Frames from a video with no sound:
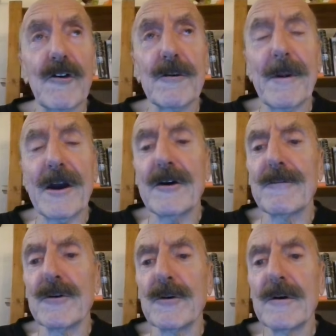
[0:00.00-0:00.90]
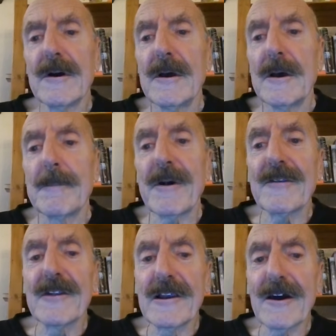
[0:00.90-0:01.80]
very powerful,
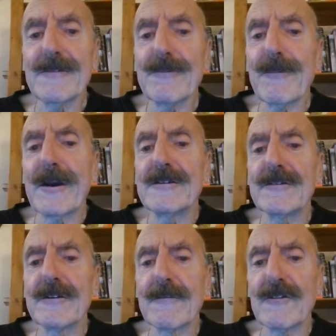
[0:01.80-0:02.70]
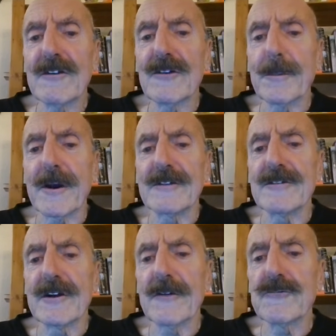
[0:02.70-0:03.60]
but the light faded and
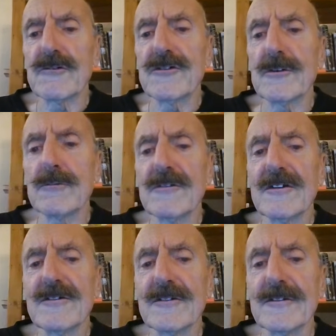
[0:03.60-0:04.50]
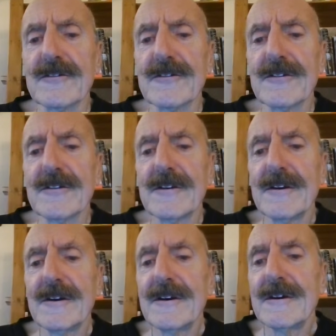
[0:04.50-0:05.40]
dissipated after a short distance.
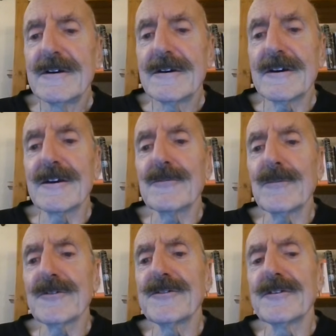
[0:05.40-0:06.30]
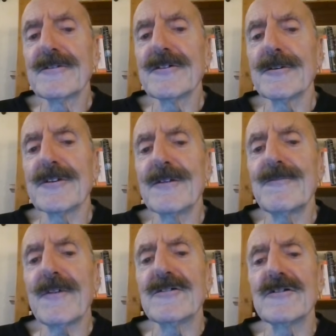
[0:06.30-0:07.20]
It wasn't until the
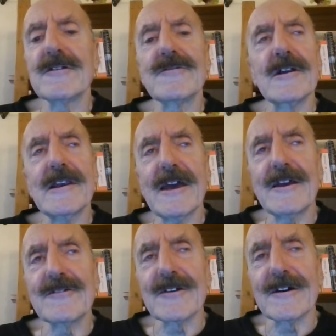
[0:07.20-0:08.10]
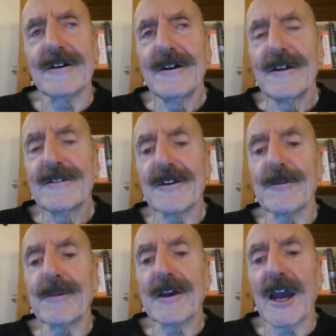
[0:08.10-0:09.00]
invention of the laser that
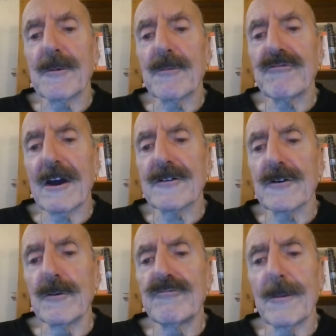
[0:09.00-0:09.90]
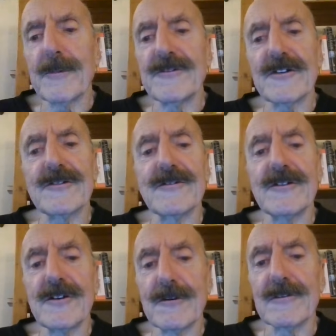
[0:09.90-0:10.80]
it became a practical proposition
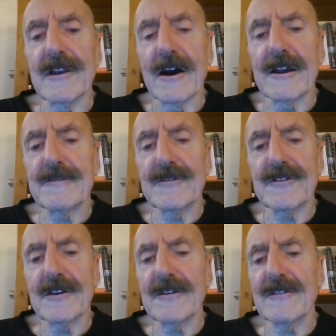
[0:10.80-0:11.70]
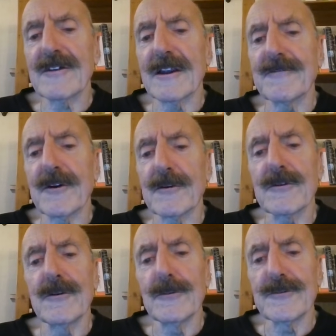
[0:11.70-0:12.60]
to use light for sending telephone
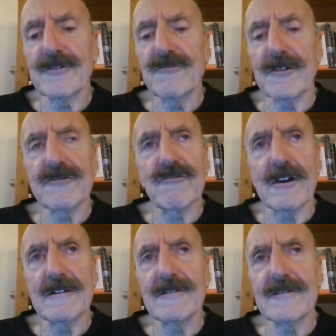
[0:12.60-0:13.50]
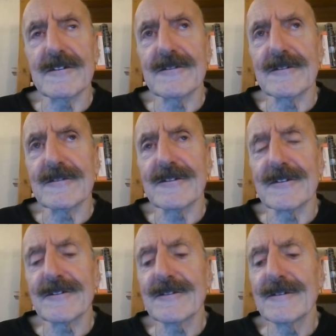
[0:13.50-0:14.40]
calls across great
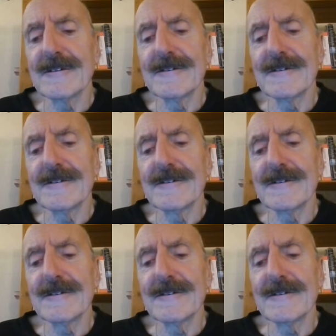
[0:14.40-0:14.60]
distances.